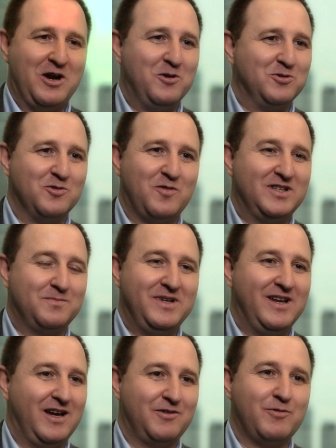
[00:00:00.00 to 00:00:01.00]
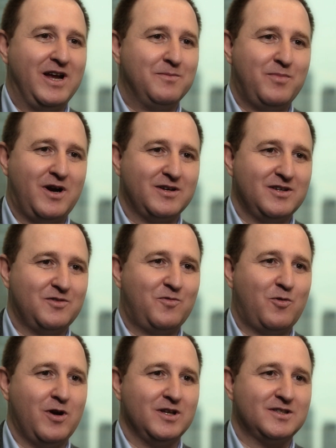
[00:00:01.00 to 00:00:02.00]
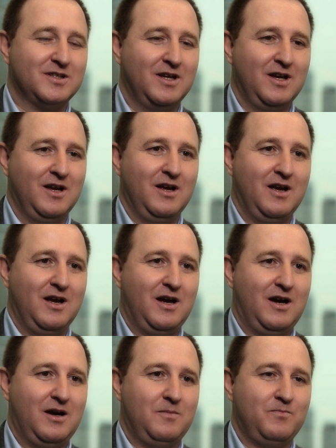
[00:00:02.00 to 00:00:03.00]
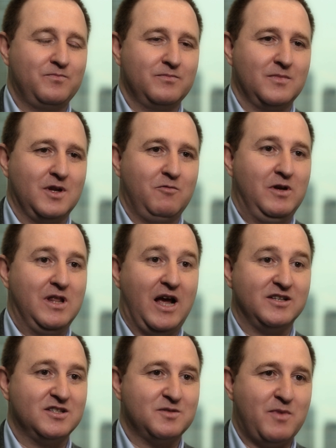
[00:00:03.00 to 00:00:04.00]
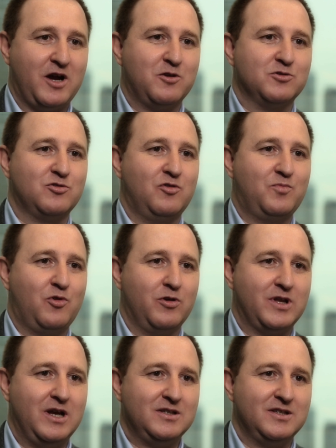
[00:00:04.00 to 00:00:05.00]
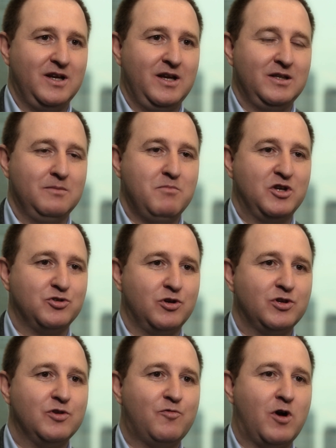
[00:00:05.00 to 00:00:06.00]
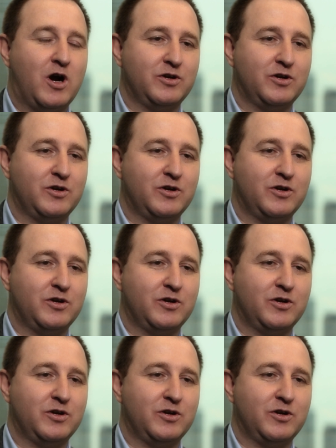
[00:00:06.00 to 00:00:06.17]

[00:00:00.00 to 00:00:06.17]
Microsoft has been a great partner for us. Um, we license Microsoft products, and the majority of